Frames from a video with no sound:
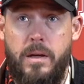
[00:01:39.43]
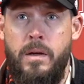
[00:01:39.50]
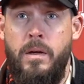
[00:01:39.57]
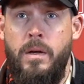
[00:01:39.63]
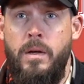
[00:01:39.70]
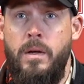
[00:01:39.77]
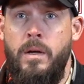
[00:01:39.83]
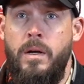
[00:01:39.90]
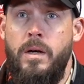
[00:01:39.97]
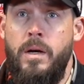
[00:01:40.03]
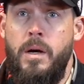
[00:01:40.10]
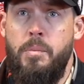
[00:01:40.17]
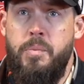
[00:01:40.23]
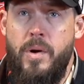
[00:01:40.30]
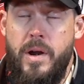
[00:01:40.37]
had a
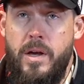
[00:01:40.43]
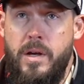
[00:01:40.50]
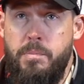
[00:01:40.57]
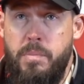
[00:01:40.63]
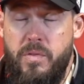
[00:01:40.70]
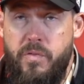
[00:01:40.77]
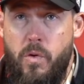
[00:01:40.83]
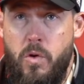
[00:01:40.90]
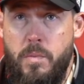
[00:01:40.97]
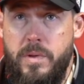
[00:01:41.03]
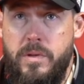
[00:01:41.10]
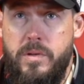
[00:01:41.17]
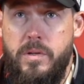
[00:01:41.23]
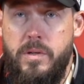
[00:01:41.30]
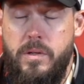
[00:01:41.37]
pretty good
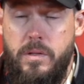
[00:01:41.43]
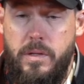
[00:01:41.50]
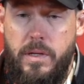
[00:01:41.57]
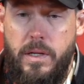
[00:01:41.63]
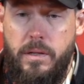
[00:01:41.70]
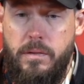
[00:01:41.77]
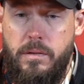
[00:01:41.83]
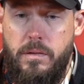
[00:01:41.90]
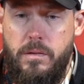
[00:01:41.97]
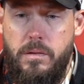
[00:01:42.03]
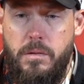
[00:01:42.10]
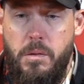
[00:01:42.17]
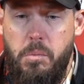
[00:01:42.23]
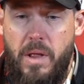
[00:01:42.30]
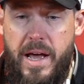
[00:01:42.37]
performance. And
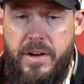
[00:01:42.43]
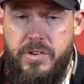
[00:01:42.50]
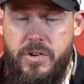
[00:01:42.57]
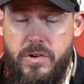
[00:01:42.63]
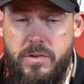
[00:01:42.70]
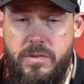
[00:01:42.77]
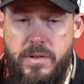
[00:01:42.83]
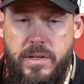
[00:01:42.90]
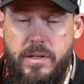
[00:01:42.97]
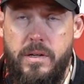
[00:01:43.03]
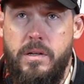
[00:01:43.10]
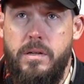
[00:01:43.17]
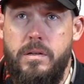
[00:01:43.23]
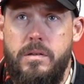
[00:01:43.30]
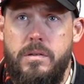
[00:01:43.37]
the black shirts need
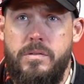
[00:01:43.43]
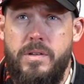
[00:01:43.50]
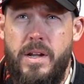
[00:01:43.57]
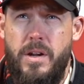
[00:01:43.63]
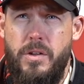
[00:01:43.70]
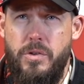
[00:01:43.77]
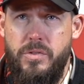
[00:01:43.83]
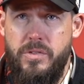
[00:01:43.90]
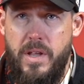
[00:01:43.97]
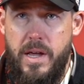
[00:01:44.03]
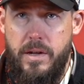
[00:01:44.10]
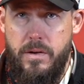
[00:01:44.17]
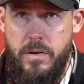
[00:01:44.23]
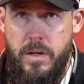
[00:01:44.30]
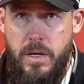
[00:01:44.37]
to set a new
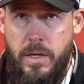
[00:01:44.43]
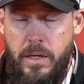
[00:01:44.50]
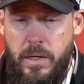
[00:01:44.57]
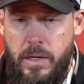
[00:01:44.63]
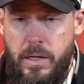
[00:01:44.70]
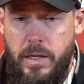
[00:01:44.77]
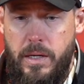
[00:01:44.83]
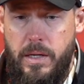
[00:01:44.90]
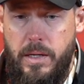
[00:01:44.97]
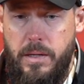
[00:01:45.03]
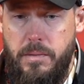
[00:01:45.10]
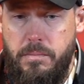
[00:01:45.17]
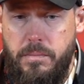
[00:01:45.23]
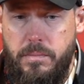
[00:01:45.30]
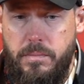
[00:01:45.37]
standard.
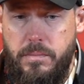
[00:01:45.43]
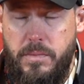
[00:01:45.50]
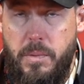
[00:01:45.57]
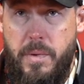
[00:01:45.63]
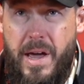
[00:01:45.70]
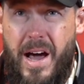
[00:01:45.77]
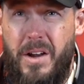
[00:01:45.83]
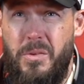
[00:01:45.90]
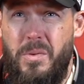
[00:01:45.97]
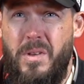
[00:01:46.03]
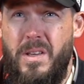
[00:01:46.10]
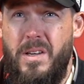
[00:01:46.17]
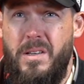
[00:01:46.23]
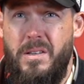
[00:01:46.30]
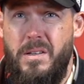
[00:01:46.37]
To be honest
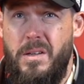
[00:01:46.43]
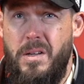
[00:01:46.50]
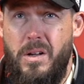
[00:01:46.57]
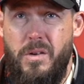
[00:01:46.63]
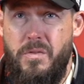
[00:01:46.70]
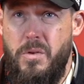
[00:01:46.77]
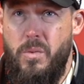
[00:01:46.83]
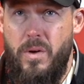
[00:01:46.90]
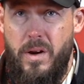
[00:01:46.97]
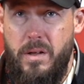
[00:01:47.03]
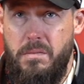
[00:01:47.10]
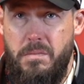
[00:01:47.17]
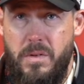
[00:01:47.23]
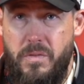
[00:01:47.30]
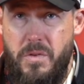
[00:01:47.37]
with you, you know, if you
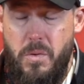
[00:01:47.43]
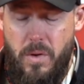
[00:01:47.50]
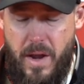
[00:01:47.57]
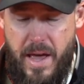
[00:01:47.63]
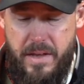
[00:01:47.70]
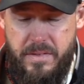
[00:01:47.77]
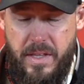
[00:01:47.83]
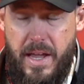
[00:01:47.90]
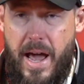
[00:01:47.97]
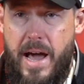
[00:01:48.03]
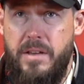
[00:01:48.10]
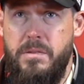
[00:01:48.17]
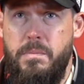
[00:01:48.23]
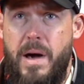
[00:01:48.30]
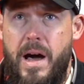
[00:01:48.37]
want to ask the
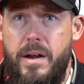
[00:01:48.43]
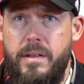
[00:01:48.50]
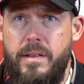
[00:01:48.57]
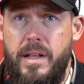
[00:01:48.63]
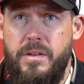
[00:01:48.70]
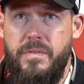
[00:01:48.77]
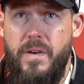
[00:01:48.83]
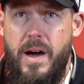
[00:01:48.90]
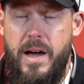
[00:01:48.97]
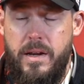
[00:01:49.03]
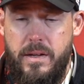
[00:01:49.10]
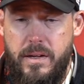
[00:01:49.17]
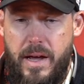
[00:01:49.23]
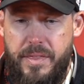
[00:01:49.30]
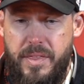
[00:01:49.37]
guys about it, that's
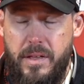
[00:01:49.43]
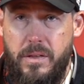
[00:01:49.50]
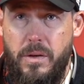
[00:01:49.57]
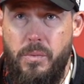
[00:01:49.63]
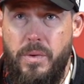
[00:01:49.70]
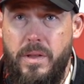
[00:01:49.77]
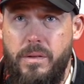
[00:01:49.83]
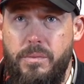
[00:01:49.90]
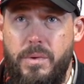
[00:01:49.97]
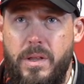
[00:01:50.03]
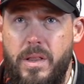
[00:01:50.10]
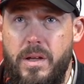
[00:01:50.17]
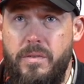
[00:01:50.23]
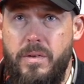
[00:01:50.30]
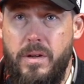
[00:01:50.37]
fine. I think that
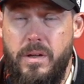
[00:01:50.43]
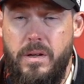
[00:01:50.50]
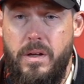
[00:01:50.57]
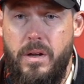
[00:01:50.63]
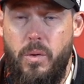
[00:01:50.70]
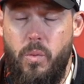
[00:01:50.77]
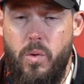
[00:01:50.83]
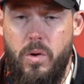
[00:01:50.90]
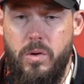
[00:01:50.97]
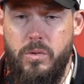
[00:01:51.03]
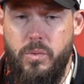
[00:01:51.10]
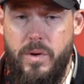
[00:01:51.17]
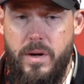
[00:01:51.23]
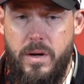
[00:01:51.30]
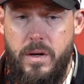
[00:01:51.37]
we live in a
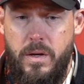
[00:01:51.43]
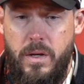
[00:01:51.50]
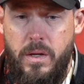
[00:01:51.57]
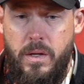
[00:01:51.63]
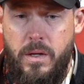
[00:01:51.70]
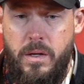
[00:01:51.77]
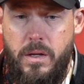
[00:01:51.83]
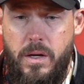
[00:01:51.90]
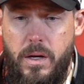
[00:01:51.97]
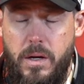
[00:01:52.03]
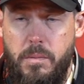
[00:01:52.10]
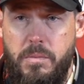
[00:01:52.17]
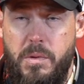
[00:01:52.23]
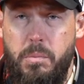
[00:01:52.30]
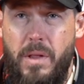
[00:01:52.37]
world where
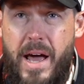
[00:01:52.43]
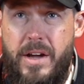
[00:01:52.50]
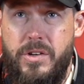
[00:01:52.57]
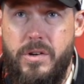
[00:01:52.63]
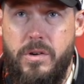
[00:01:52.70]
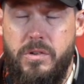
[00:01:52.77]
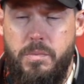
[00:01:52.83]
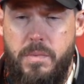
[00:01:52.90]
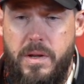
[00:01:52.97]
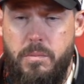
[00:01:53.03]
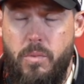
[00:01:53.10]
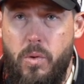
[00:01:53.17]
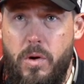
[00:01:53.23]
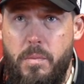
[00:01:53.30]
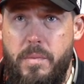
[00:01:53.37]
the black shirts
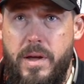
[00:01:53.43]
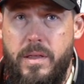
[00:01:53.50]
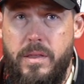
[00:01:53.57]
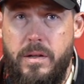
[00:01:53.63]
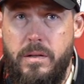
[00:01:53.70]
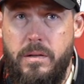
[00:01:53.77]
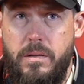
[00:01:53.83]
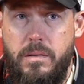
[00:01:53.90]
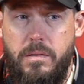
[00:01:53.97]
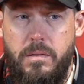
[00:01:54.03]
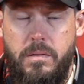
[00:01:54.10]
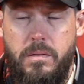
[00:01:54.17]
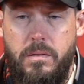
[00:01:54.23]
mean more to me than